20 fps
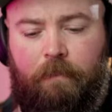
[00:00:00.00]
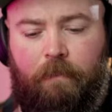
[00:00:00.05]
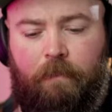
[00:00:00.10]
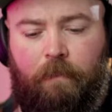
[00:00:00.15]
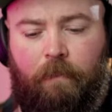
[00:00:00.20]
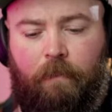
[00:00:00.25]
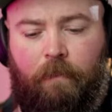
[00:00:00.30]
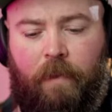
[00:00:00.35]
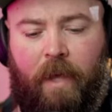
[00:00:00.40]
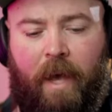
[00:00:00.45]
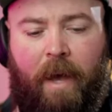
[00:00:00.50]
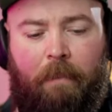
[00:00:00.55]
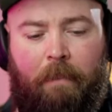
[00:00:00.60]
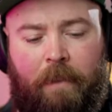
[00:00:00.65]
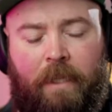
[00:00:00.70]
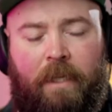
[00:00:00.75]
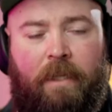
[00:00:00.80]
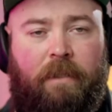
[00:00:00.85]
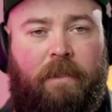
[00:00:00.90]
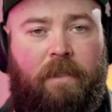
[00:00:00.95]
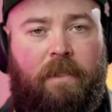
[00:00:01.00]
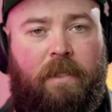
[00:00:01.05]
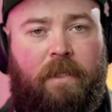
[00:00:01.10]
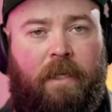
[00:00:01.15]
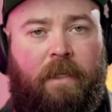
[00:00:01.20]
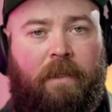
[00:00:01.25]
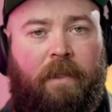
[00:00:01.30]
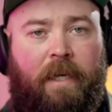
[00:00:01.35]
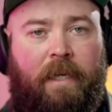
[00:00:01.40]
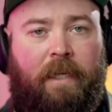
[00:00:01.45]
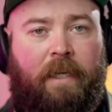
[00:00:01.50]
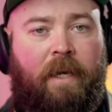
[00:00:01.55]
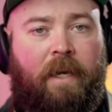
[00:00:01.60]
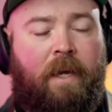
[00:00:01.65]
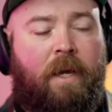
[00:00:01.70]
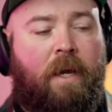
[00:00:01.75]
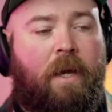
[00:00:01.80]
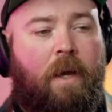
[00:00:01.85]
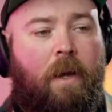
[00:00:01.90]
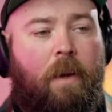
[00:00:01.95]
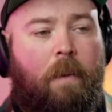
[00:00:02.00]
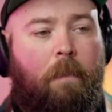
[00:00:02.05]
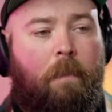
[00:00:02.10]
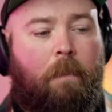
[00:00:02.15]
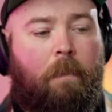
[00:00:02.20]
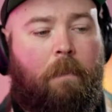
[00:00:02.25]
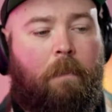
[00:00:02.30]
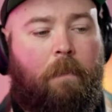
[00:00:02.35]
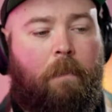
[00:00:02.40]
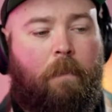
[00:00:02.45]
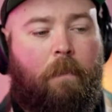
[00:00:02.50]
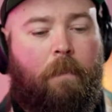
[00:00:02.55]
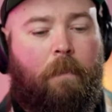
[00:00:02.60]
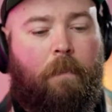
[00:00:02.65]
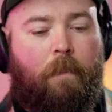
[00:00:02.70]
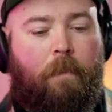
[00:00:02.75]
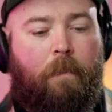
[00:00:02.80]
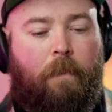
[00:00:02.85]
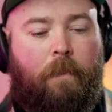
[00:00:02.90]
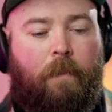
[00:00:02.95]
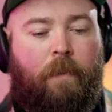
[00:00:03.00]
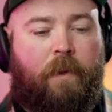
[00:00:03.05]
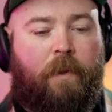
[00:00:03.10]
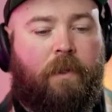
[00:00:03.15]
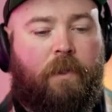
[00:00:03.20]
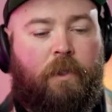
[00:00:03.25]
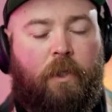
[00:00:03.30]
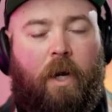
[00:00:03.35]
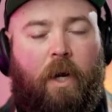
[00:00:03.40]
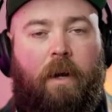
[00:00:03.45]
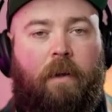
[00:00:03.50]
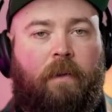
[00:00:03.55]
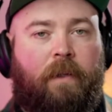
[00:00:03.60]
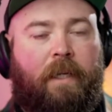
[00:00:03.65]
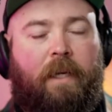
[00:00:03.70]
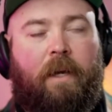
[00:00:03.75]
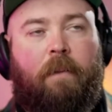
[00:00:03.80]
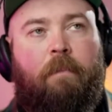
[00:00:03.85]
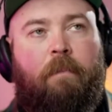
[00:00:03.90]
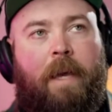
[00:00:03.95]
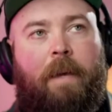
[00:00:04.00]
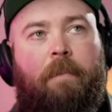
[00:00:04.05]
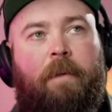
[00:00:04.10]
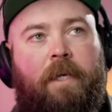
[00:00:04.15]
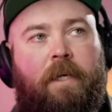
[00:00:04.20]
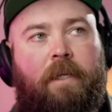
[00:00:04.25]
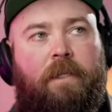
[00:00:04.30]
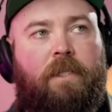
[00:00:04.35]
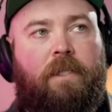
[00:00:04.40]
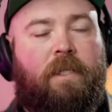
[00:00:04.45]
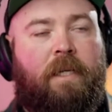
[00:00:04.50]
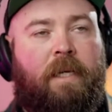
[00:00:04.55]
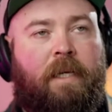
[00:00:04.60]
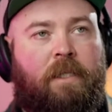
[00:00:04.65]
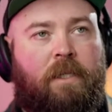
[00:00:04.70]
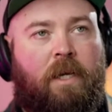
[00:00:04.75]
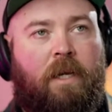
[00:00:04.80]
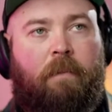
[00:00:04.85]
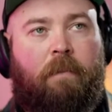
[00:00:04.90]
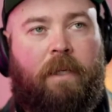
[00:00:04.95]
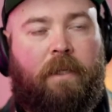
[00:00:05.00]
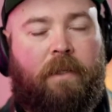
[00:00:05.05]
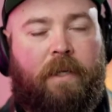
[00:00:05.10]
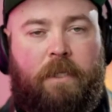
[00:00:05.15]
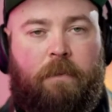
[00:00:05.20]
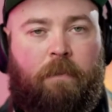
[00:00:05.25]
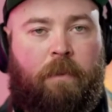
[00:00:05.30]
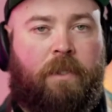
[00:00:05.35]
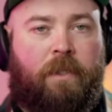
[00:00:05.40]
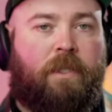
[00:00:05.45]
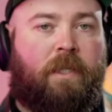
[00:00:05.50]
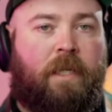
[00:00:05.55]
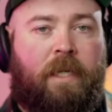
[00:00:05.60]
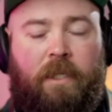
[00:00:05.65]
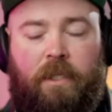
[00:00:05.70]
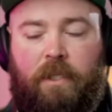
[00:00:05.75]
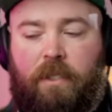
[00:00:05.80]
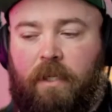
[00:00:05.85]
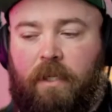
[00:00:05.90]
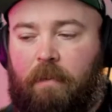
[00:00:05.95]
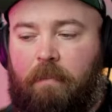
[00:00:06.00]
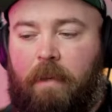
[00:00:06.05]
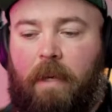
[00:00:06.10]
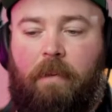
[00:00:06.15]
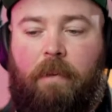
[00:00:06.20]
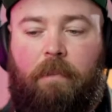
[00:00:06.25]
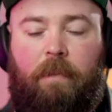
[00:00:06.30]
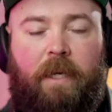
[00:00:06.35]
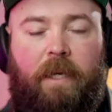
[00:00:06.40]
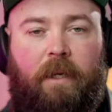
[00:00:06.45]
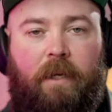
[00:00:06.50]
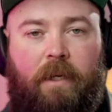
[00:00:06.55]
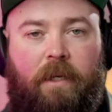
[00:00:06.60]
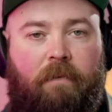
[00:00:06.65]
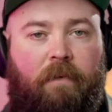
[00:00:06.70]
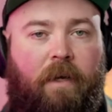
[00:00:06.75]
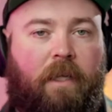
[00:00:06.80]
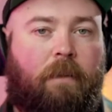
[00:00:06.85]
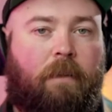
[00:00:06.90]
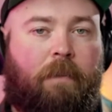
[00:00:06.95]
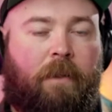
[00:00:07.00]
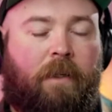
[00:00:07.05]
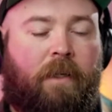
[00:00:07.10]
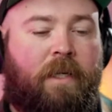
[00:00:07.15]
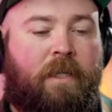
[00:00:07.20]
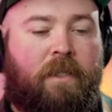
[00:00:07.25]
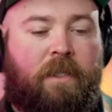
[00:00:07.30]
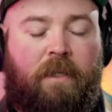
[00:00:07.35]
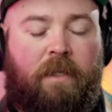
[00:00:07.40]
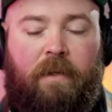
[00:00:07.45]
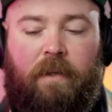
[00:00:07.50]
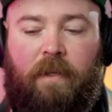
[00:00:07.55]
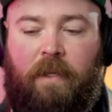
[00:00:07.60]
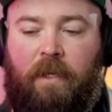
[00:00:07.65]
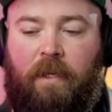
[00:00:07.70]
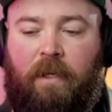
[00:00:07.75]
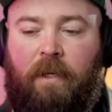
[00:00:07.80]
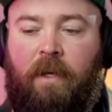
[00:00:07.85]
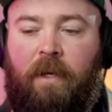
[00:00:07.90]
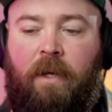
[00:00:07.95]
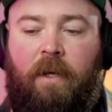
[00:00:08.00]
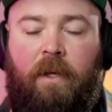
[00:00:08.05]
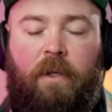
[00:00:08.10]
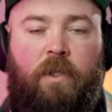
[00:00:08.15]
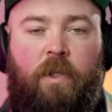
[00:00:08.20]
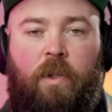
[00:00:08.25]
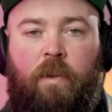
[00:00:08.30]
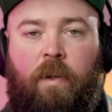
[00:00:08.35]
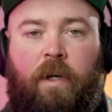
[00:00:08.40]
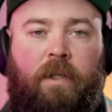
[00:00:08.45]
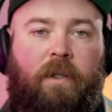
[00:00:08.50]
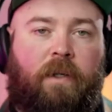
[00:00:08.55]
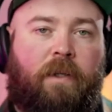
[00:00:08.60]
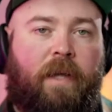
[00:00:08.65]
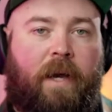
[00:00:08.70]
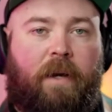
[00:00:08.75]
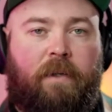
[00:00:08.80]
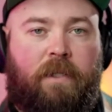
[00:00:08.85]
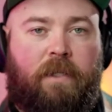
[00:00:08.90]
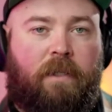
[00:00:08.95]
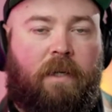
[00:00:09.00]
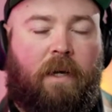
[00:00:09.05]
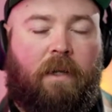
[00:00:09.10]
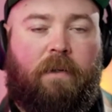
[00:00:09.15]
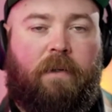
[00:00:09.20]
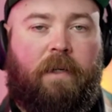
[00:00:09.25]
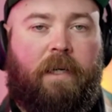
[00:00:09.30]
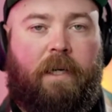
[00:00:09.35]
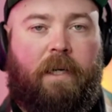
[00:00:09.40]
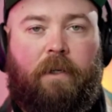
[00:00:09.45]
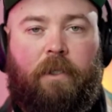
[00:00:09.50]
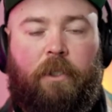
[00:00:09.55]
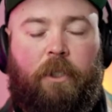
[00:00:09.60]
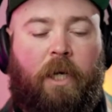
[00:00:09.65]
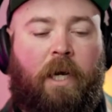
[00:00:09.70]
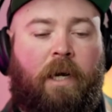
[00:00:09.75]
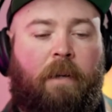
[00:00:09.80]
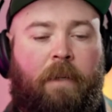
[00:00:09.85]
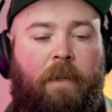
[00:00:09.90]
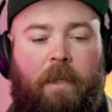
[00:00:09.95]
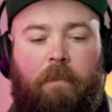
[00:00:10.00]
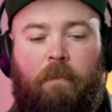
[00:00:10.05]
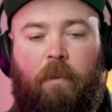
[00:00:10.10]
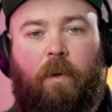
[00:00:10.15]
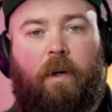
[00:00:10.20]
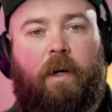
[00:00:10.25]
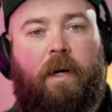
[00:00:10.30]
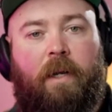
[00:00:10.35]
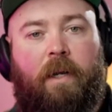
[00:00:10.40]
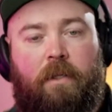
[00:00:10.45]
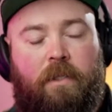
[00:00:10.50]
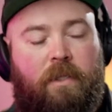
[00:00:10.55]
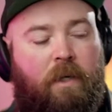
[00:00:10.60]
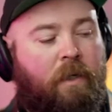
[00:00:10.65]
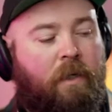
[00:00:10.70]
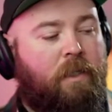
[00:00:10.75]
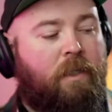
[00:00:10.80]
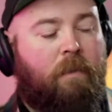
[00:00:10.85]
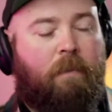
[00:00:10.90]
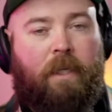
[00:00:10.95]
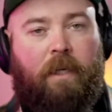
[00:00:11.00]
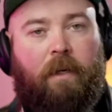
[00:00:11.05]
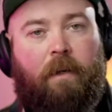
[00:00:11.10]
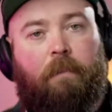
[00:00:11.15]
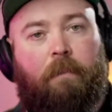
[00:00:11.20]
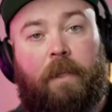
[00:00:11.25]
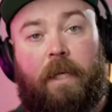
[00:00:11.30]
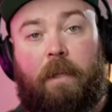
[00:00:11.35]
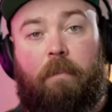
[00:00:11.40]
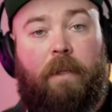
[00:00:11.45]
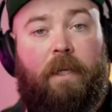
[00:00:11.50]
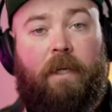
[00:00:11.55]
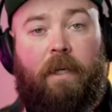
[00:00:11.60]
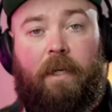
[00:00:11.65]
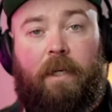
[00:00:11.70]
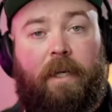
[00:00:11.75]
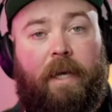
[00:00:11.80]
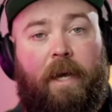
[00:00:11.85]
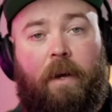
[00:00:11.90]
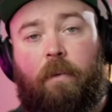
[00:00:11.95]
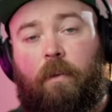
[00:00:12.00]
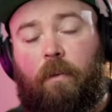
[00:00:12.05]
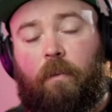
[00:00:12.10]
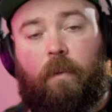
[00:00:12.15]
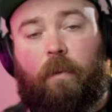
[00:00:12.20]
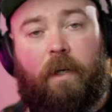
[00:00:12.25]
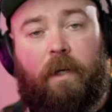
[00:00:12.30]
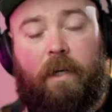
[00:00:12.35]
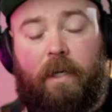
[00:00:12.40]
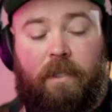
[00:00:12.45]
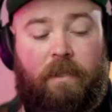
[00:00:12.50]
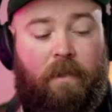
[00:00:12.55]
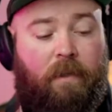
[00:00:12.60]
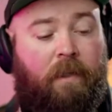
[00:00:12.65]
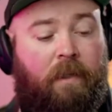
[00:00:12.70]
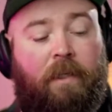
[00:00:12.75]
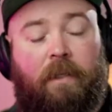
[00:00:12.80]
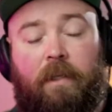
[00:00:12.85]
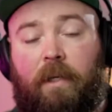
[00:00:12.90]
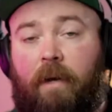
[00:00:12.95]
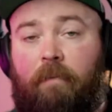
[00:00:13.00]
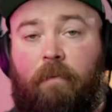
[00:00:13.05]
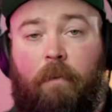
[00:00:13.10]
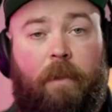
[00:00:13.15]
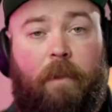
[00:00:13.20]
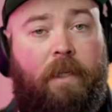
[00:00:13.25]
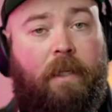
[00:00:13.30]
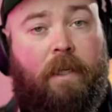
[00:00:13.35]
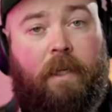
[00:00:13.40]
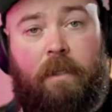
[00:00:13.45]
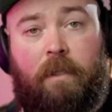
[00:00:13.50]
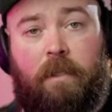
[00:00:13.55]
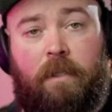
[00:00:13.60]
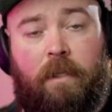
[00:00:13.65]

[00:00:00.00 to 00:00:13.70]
That means that like, the job, like maybe it's going to be less prestigious. Like maybe being a developer isn't the $200,000 a year job anymore. And it starts to become like being an accountant, where it's a thing that everybody needs.